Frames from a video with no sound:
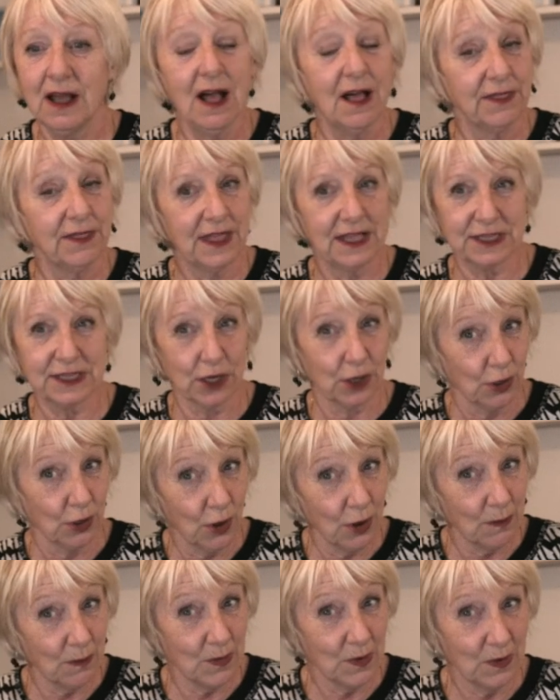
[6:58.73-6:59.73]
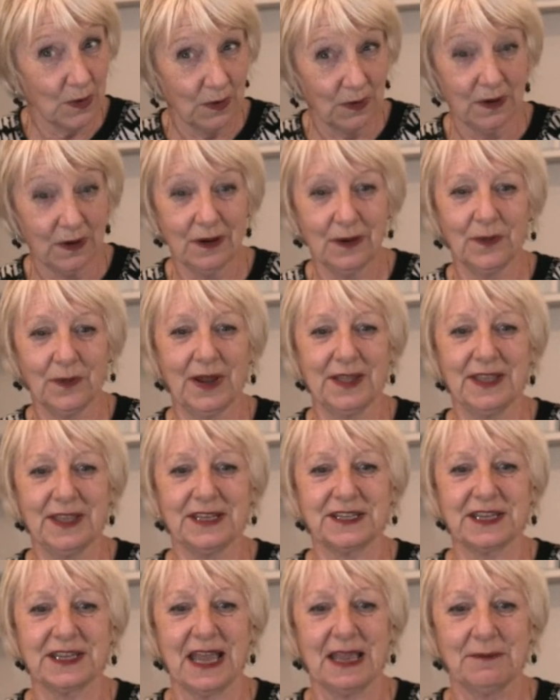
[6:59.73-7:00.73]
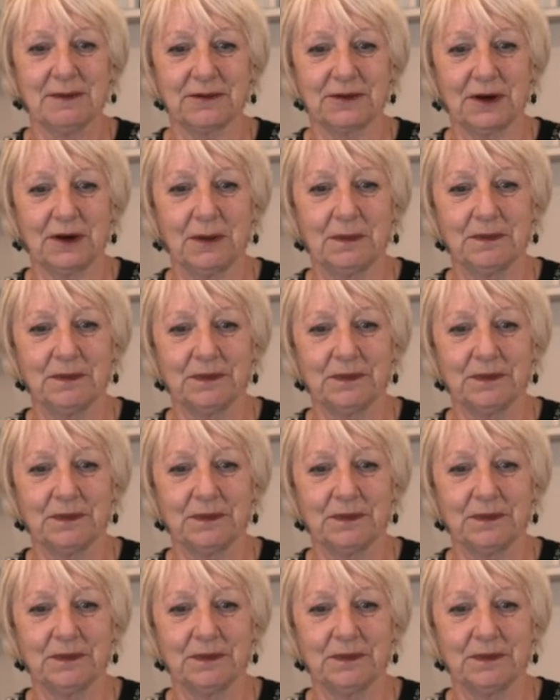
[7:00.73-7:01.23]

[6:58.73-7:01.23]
There's a lot more where this came from.